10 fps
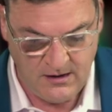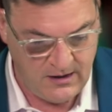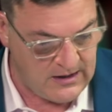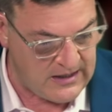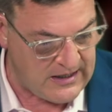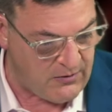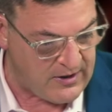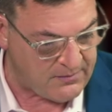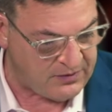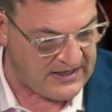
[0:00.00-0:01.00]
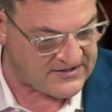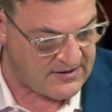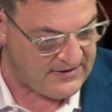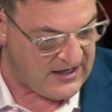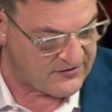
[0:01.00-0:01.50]
I want to play
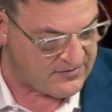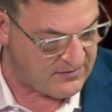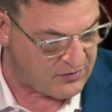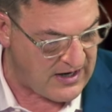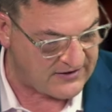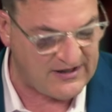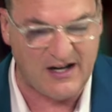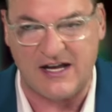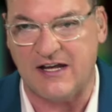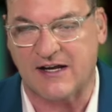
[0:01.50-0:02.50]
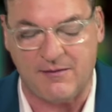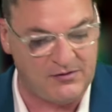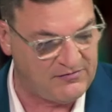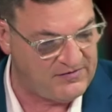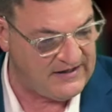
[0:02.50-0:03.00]
something else from the Bronx, and I'll get you a
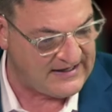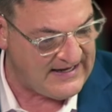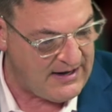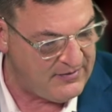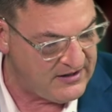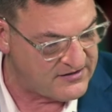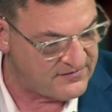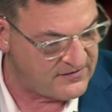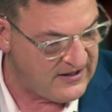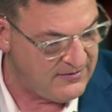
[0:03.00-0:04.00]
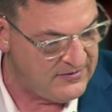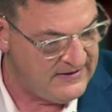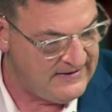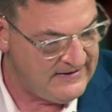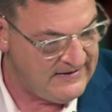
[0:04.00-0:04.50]
couple of comments from
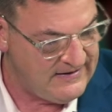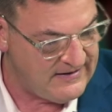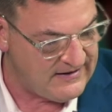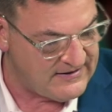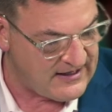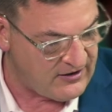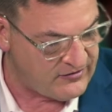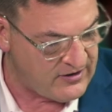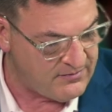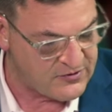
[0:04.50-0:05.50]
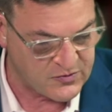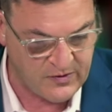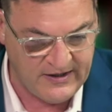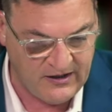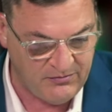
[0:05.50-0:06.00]
Donald Trump as
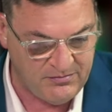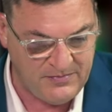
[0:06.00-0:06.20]
well.